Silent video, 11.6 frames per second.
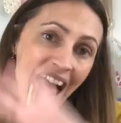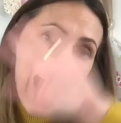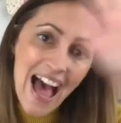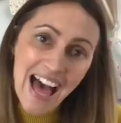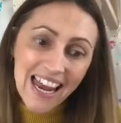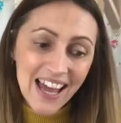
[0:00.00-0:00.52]

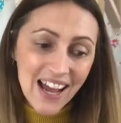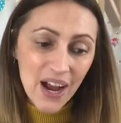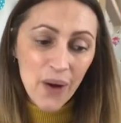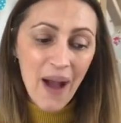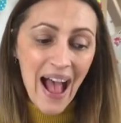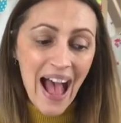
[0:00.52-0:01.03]

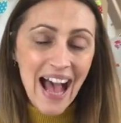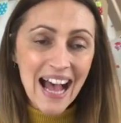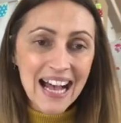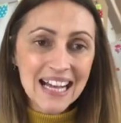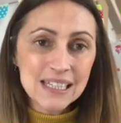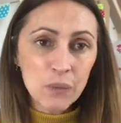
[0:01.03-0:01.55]
hello
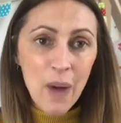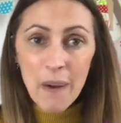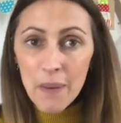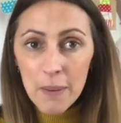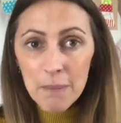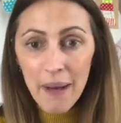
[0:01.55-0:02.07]
and
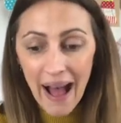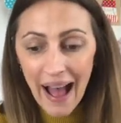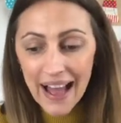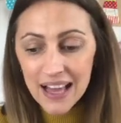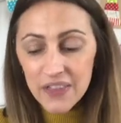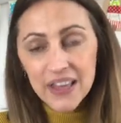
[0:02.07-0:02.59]
welcome
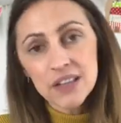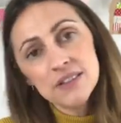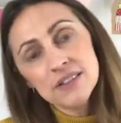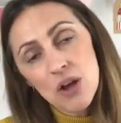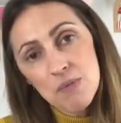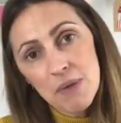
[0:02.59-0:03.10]
back. Thank you
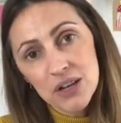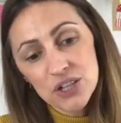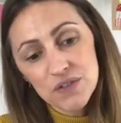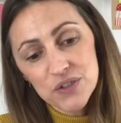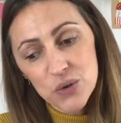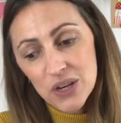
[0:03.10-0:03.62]
so
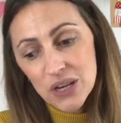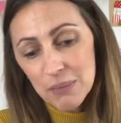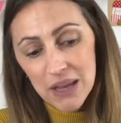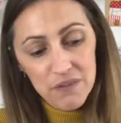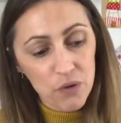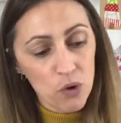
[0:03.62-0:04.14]
much for joining
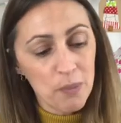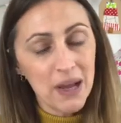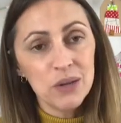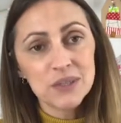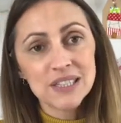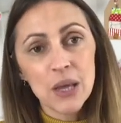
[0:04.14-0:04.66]
me for all my
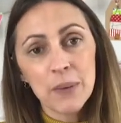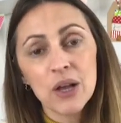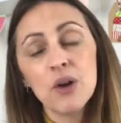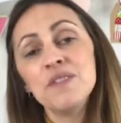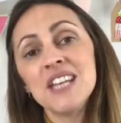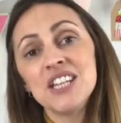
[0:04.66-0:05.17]
little sewing
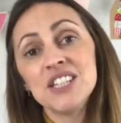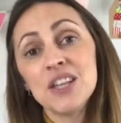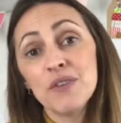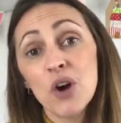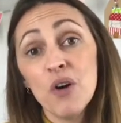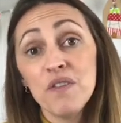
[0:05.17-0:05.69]
conversations
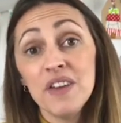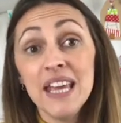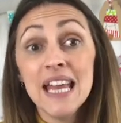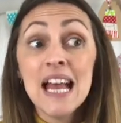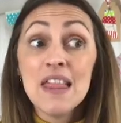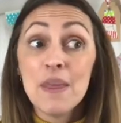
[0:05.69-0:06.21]
over
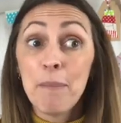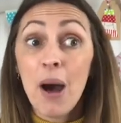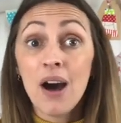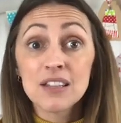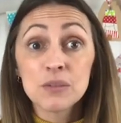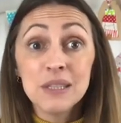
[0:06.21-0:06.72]
coffee. The
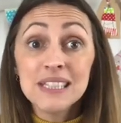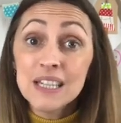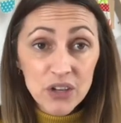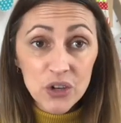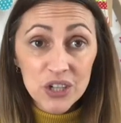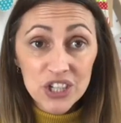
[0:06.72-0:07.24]
past ones, and if
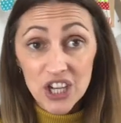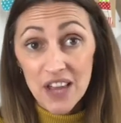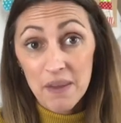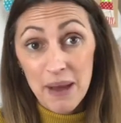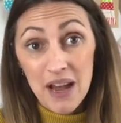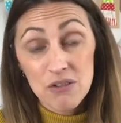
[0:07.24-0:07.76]
you haven't gone and checked
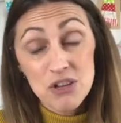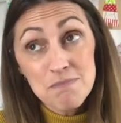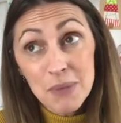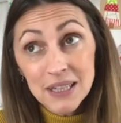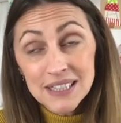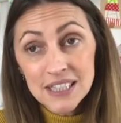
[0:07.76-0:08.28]
them out, you
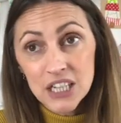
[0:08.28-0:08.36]
must